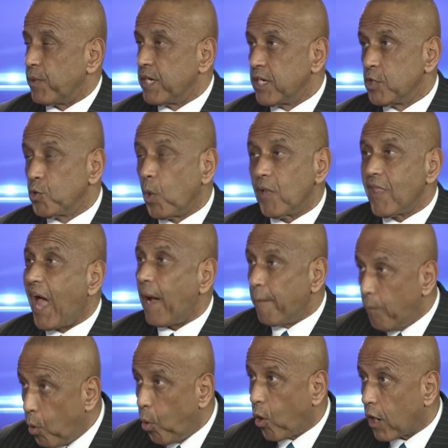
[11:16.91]
We need to do a
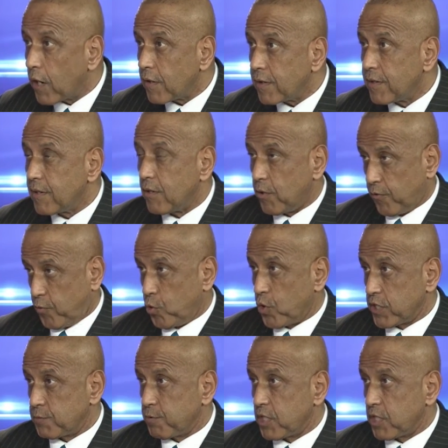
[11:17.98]
lot more, of course,